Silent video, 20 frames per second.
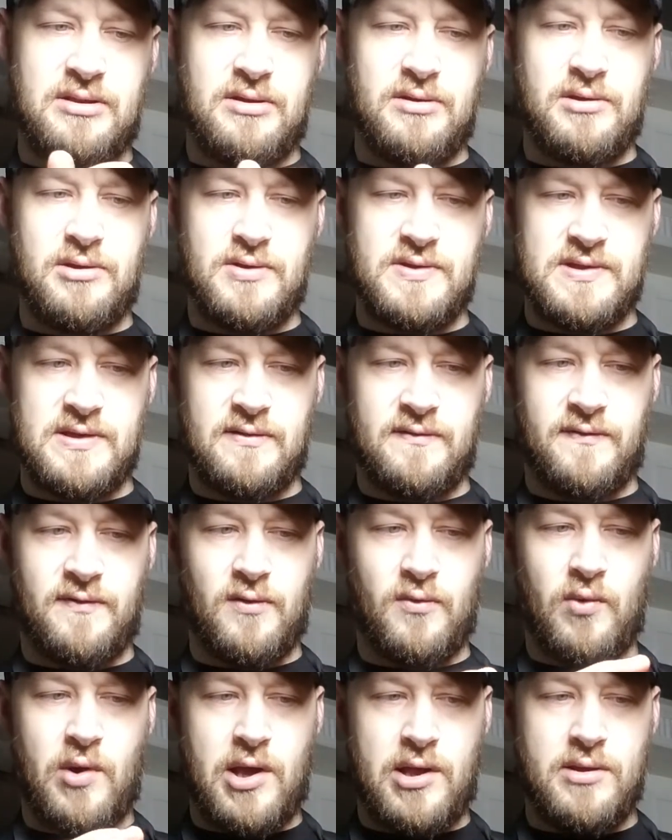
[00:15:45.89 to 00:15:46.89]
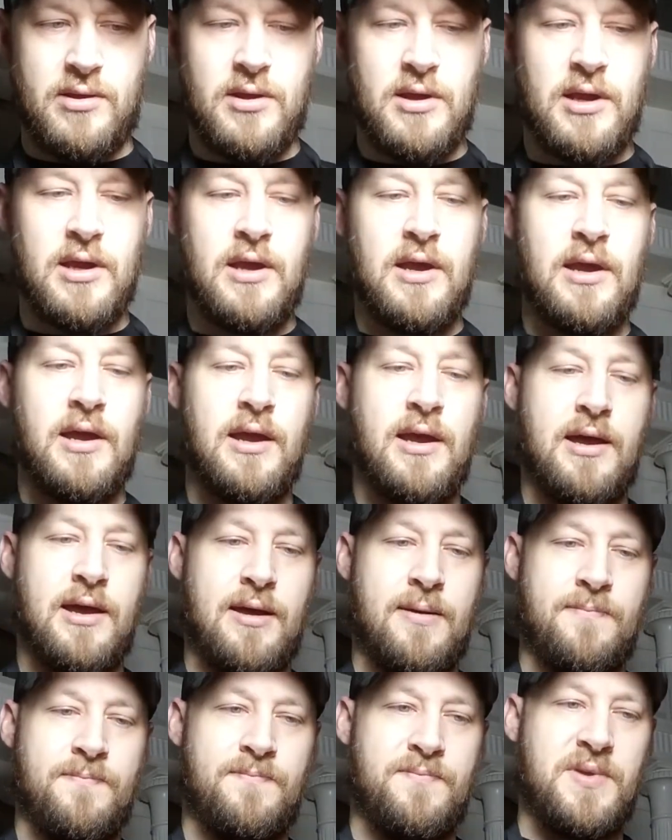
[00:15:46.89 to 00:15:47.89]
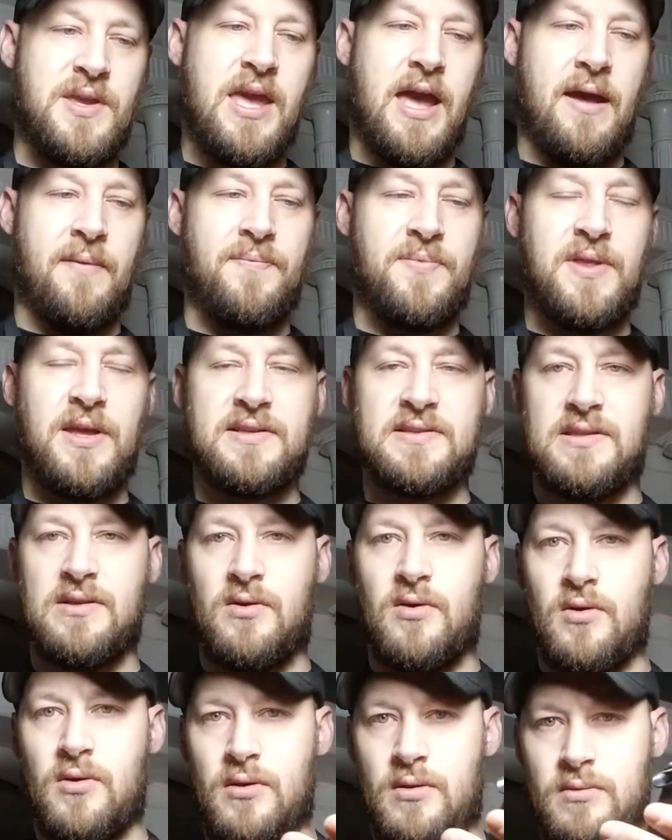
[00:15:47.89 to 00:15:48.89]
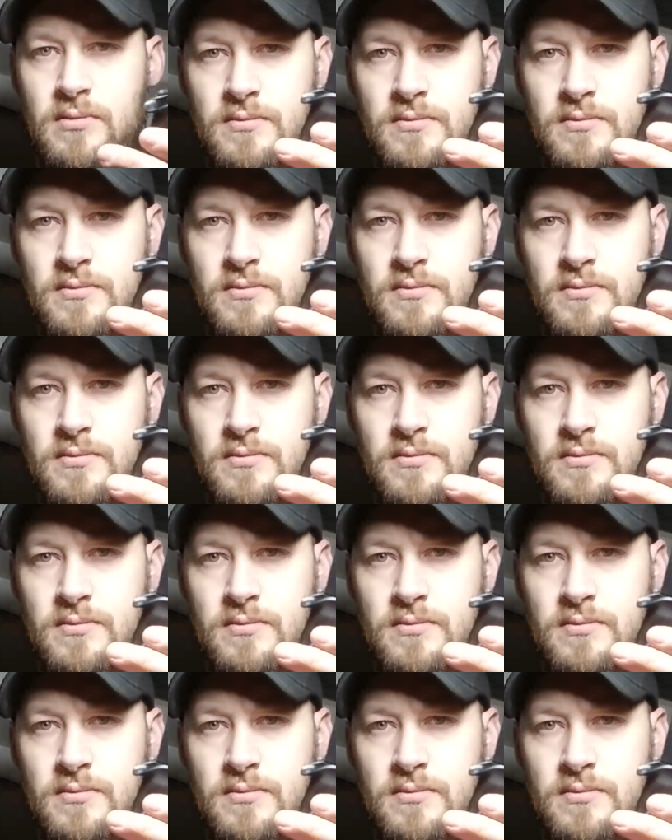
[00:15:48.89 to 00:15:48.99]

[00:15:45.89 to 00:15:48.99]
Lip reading: you're using for what. But yeah, that's the whole